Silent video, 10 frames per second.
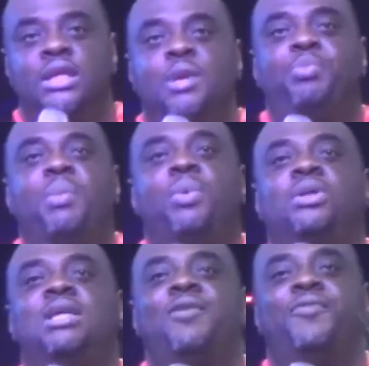The people
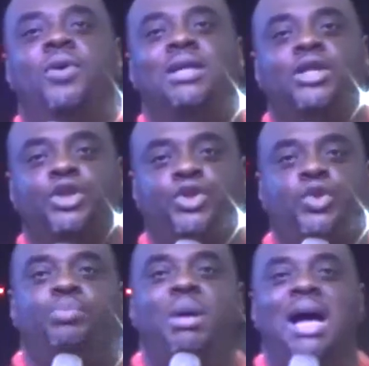therefore that
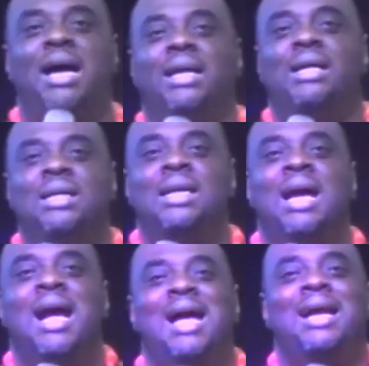stood by
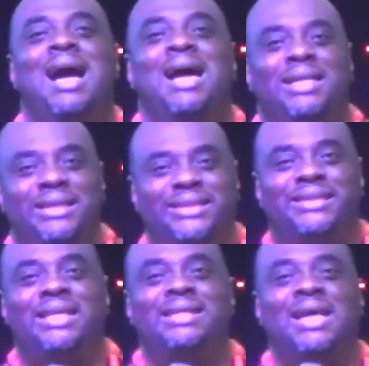and heard it
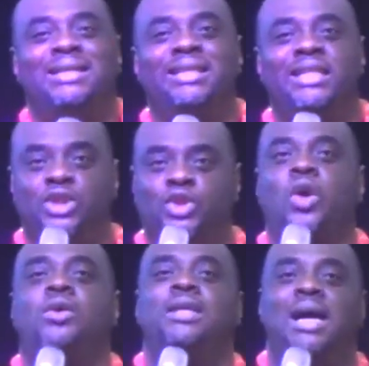said that it
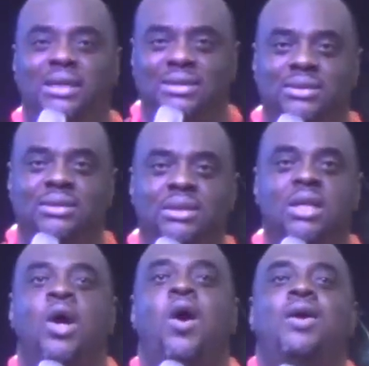thundered.
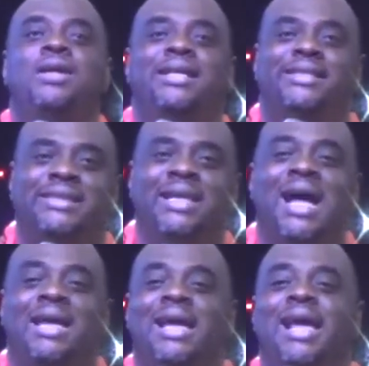Others say
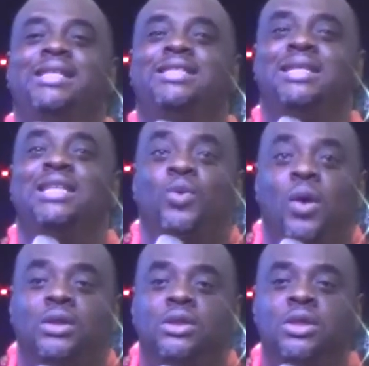an angel did
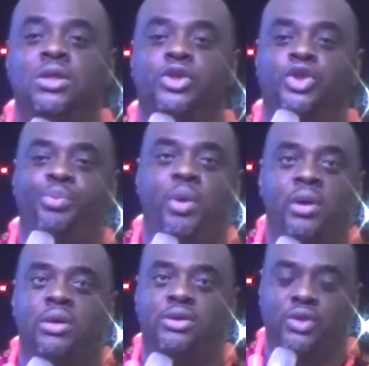what?
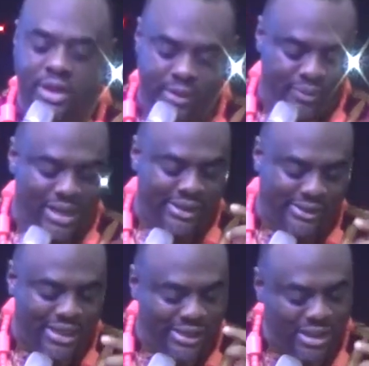Spoke to him. That
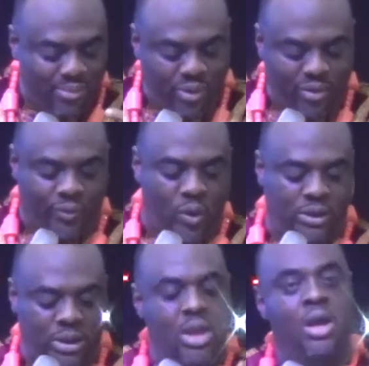is an example of
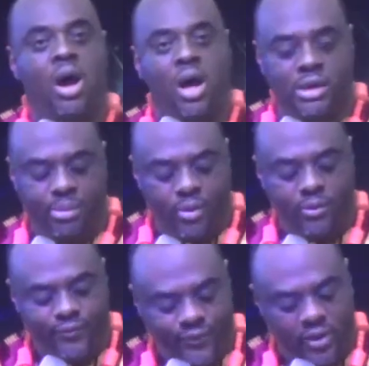what?
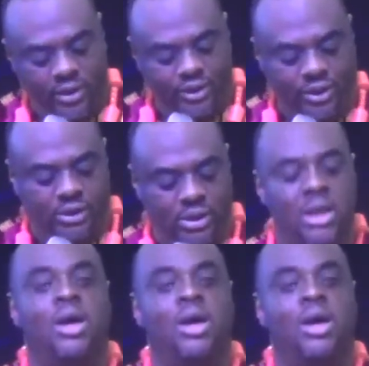Audible voice.